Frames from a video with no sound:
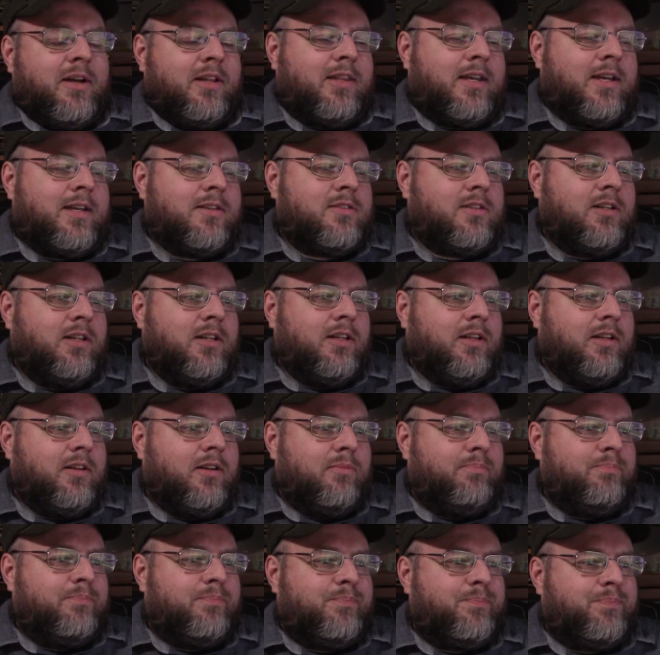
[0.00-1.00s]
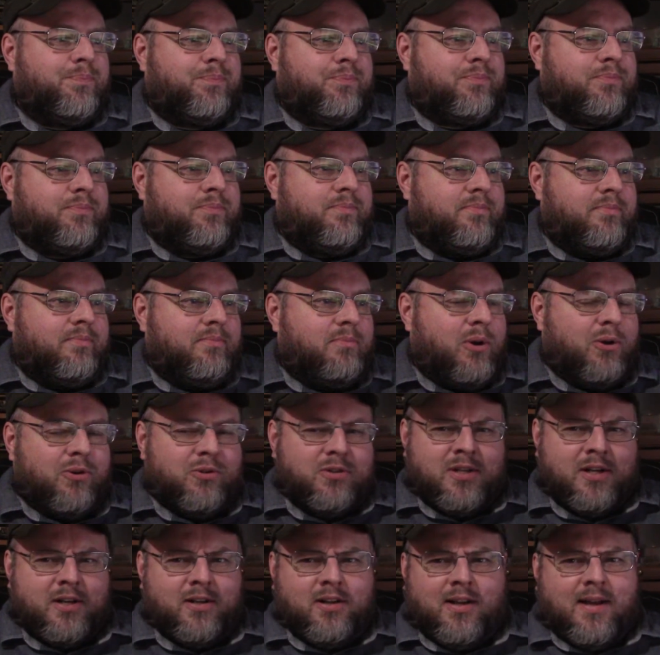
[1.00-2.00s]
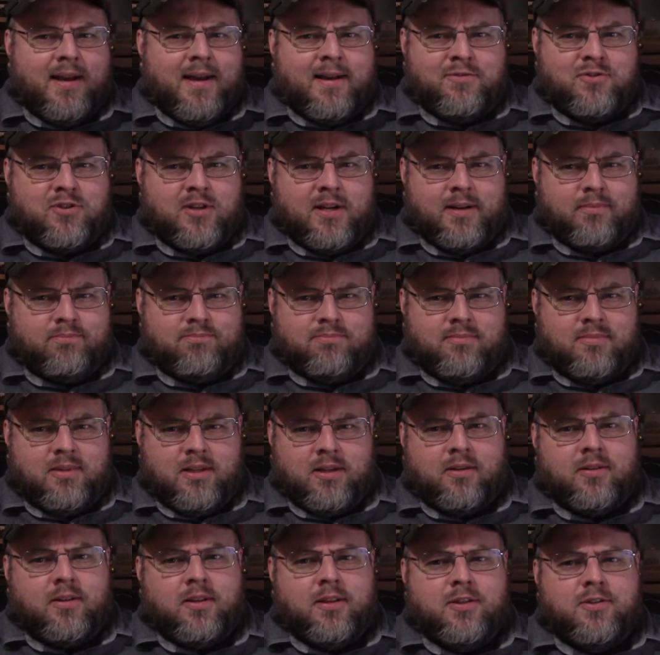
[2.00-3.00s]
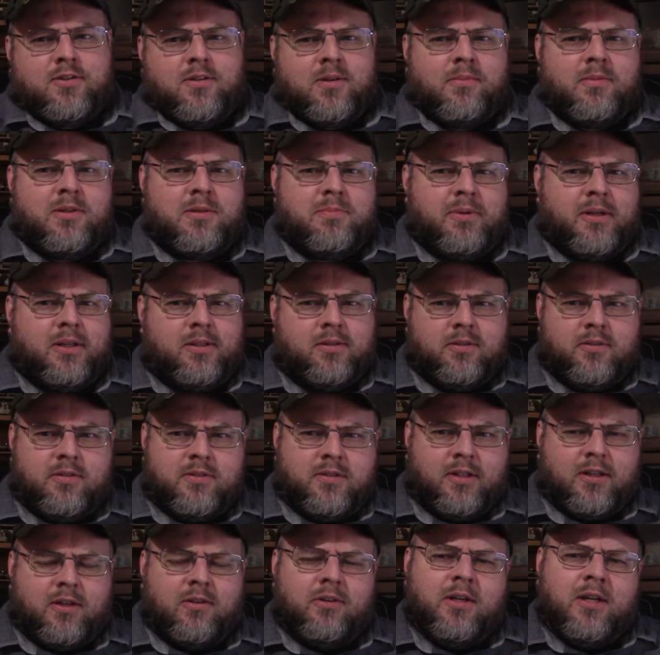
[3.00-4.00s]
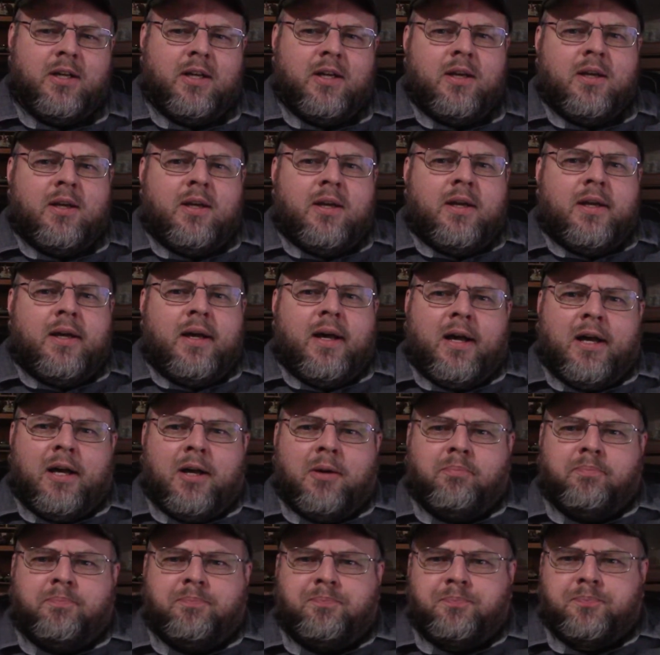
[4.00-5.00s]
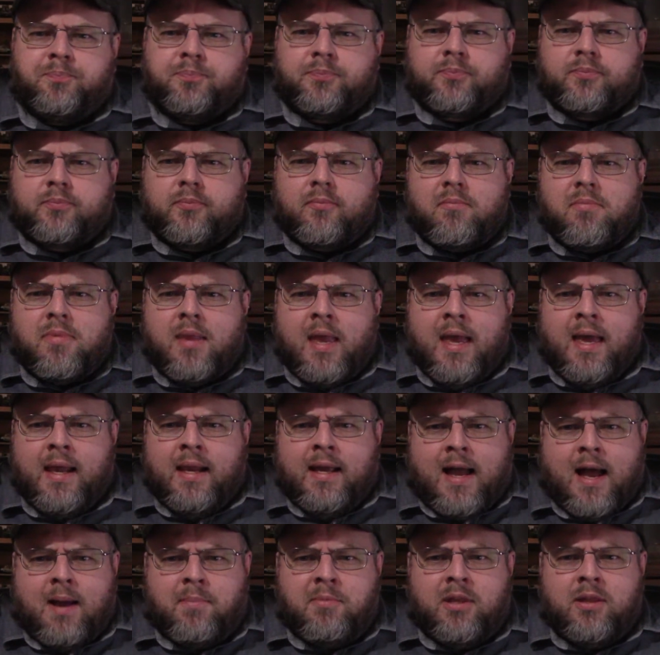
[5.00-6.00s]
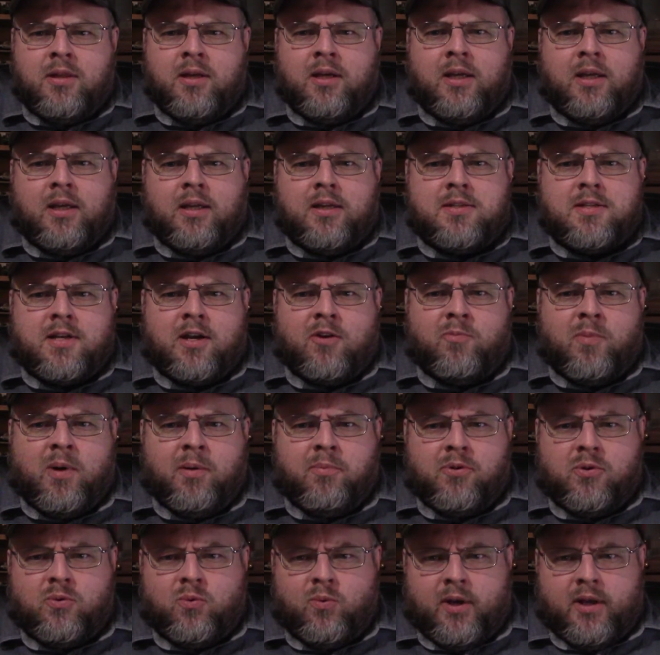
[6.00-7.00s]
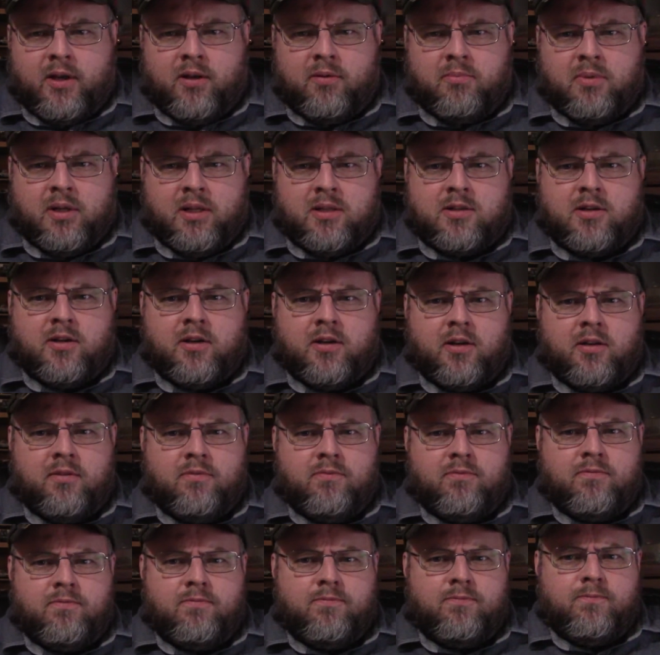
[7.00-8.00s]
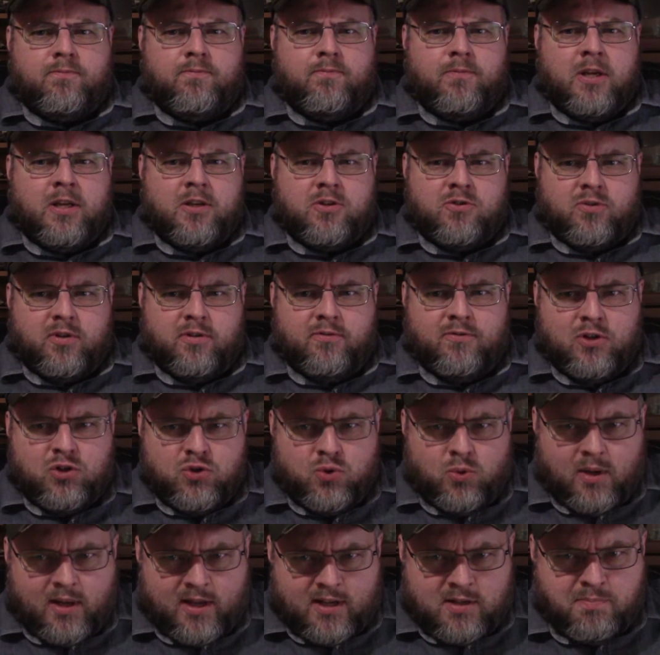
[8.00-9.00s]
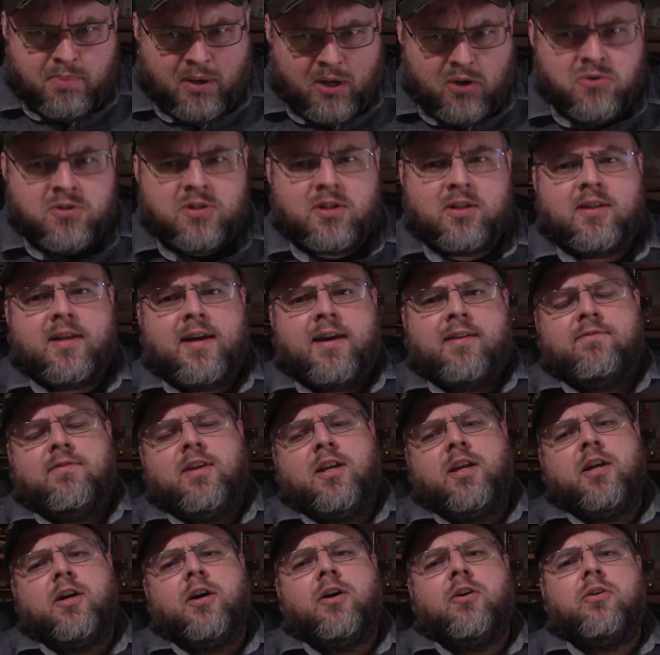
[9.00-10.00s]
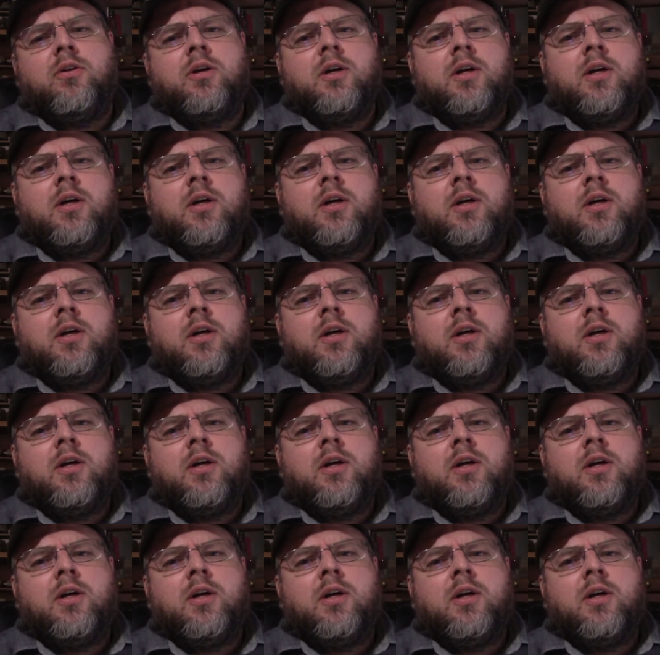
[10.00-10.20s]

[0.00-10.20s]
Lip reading: that silly little motorcycle half-track thing that the Germans built. So, and it got me thinking, because I remember when Military History Visualized posted that video